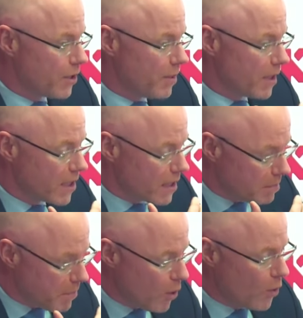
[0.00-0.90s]
but it's an
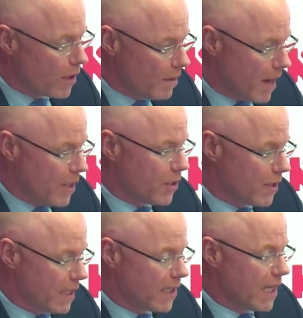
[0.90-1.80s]
important measure
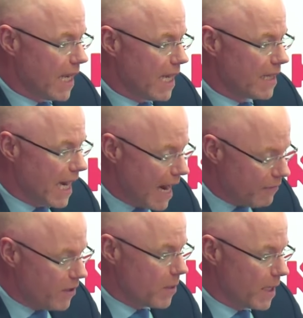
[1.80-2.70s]
in saying that
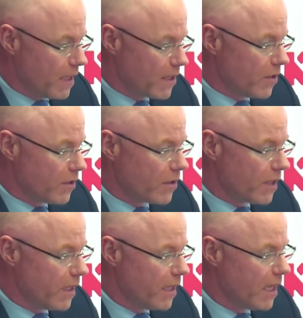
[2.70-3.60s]
everyone in this
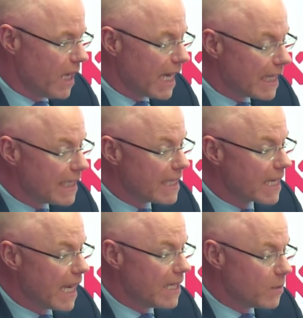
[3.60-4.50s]
country, and in this
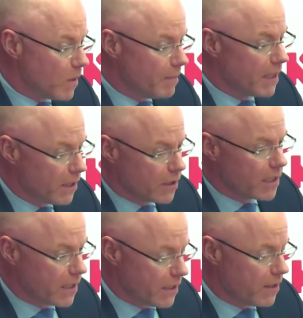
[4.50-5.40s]
case, women
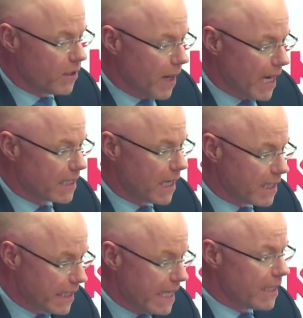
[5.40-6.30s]
looking to
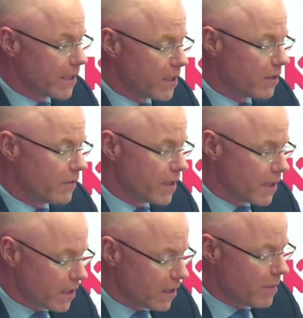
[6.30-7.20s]
access legal
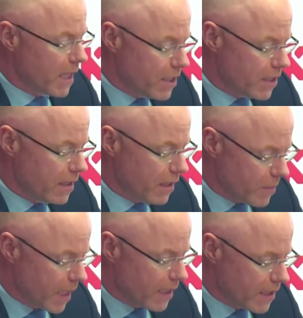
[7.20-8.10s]
services, termination of
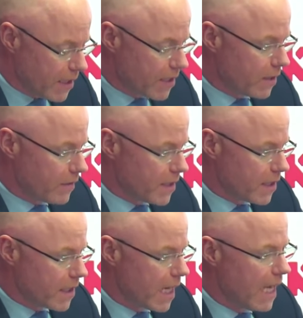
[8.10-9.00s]
pregnancy
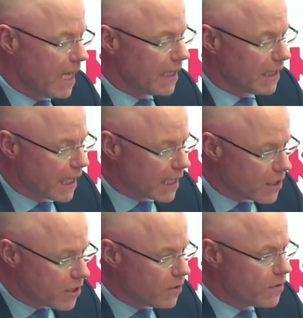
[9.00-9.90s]
services, that they
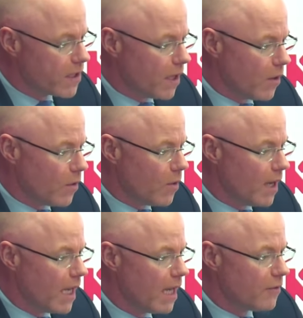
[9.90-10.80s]
can do so
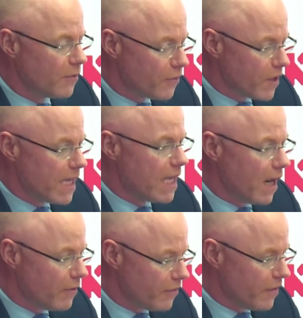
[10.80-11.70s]
free
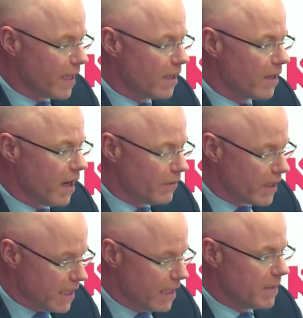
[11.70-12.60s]
of fear of
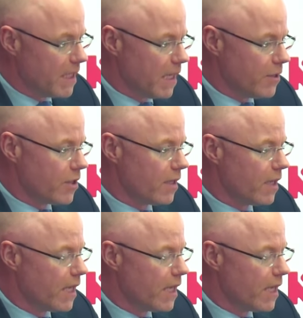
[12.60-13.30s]
intimidation.